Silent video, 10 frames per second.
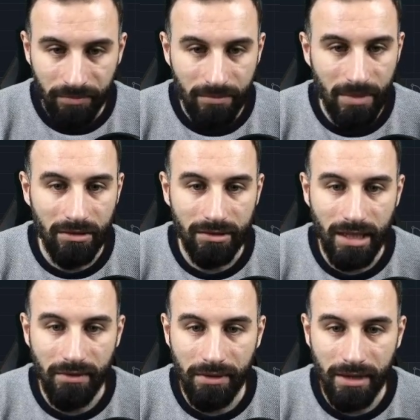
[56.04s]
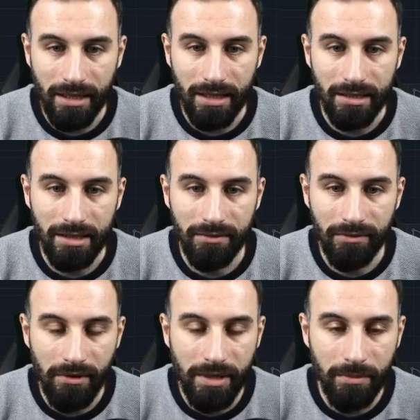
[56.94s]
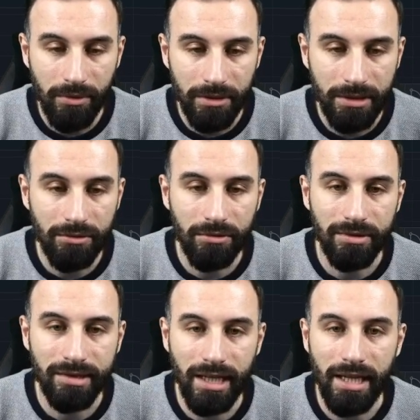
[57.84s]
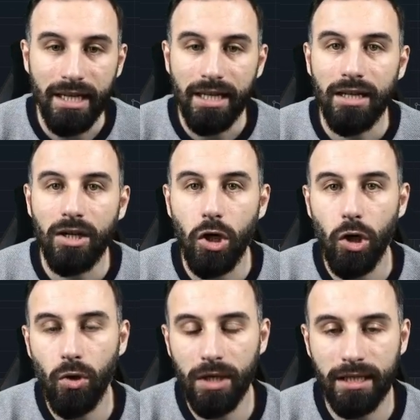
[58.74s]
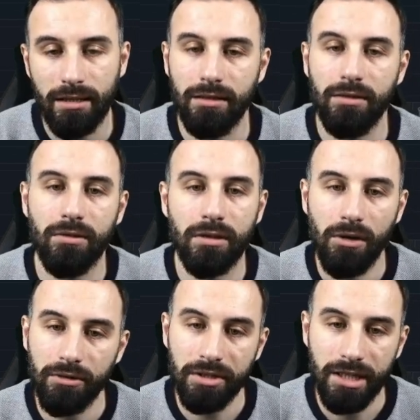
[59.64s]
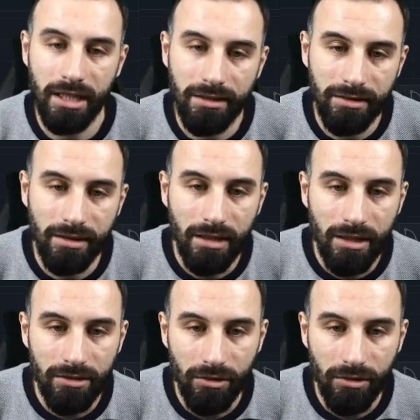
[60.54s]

because I think it is very important to stay local on our charts. So